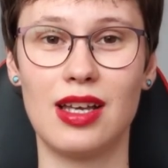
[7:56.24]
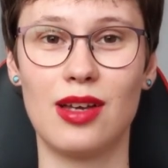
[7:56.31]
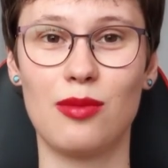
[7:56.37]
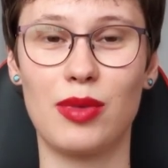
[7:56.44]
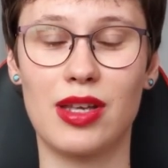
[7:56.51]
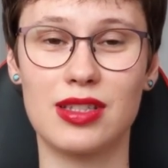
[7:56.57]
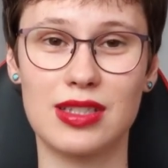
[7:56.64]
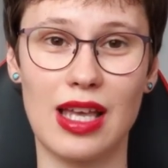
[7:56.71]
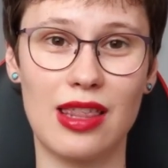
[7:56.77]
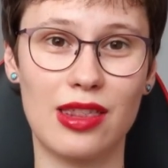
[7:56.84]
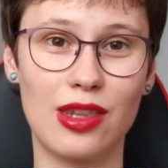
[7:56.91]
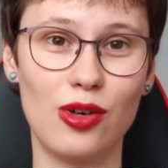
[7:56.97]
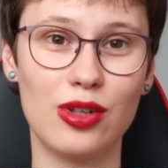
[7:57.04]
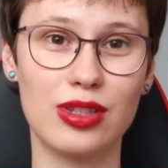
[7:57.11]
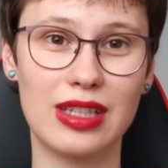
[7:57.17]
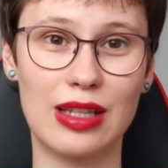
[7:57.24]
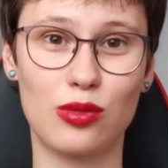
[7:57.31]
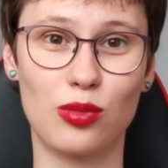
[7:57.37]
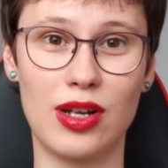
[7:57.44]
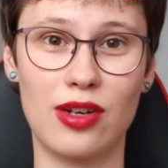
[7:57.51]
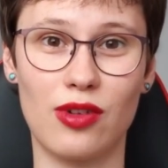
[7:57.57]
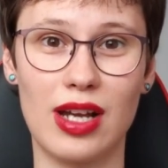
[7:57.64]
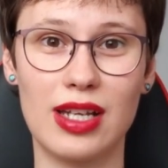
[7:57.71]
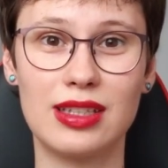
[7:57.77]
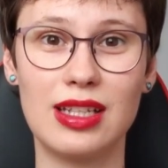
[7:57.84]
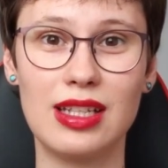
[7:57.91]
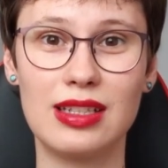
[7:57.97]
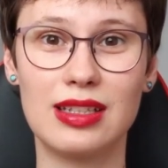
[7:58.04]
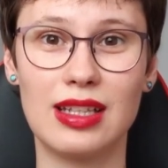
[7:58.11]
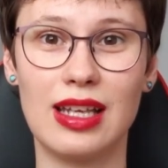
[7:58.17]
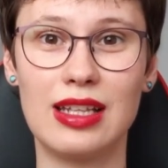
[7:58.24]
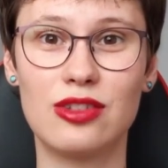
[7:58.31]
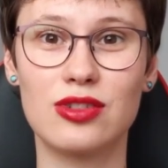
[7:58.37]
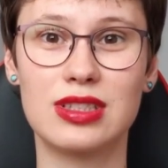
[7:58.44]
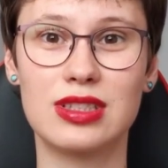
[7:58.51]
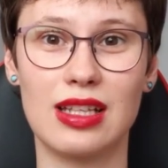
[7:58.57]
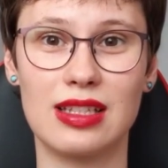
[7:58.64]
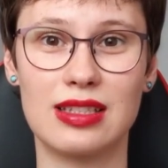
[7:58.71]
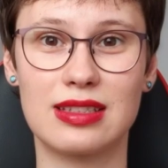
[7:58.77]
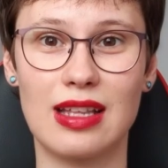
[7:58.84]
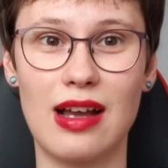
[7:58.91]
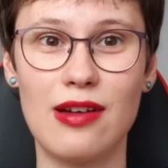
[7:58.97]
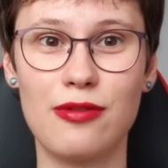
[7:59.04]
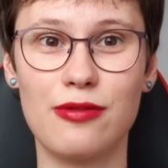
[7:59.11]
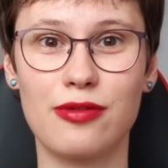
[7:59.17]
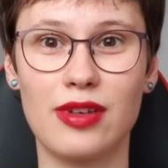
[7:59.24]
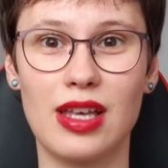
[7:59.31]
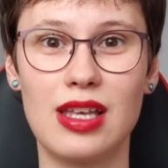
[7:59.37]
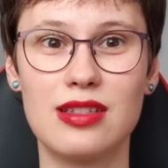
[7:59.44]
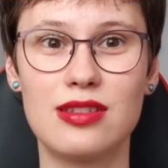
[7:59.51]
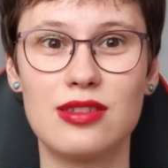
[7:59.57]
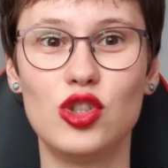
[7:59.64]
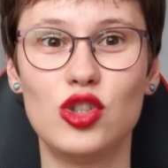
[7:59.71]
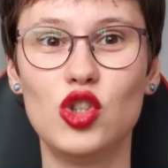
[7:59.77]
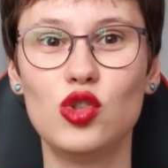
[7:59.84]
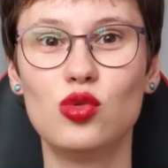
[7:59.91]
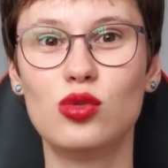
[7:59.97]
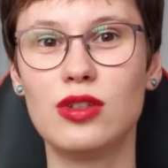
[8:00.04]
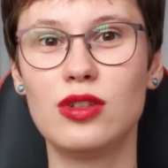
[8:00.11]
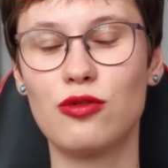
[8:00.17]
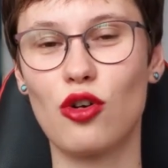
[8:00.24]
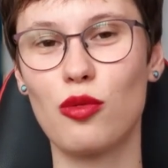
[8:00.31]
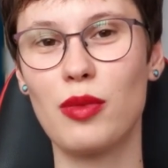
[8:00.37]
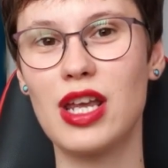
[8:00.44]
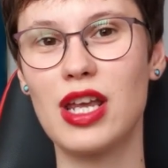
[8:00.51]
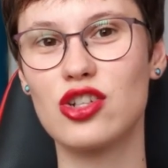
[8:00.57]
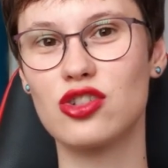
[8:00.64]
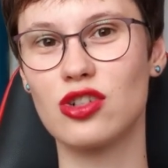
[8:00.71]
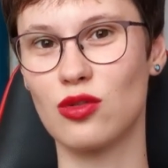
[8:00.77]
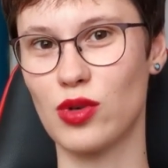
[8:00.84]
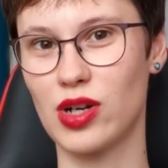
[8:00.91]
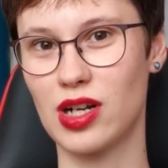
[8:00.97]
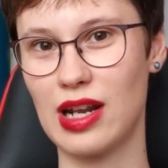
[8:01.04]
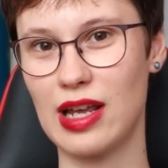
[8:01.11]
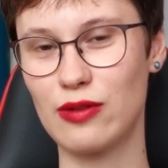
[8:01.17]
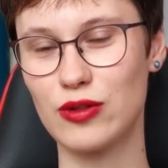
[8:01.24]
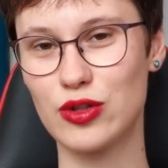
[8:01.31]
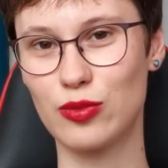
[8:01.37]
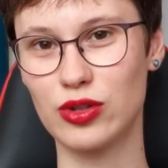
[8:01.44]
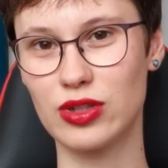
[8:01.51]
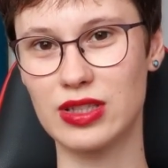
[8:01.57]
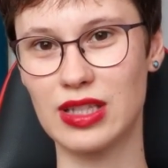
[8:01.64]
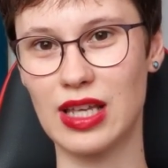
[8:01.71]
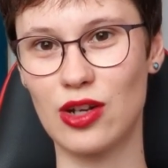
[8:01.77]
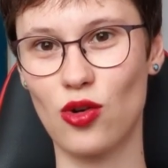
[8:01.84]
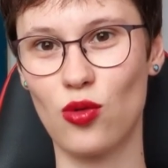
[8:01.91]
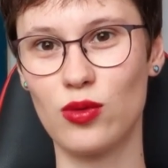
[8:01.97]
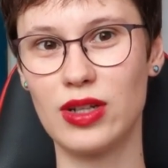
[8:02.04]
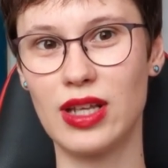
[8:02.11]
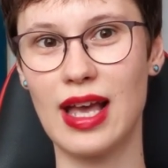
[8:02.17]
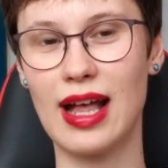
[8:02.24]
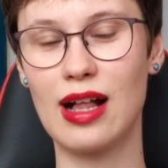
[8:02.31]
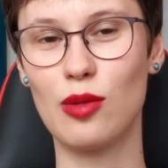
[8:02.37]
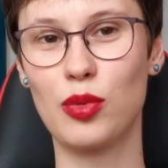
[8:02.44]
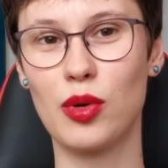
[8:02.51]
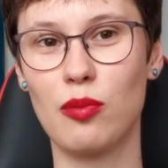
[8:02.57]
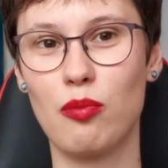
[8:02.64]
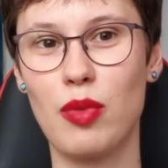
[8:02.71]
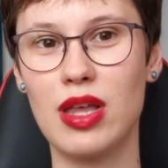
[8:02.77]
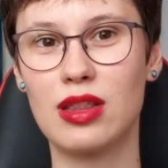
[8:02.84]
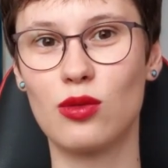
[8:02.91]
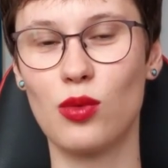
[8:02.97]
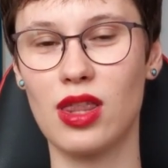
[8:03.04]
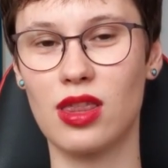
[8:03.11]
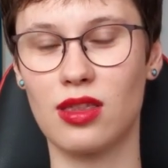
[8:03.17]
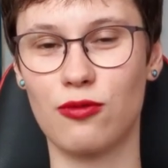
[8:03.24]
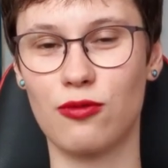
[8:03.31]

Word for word: because I thought that when writing, the interesting stuff is new information where language models can only help a bit with the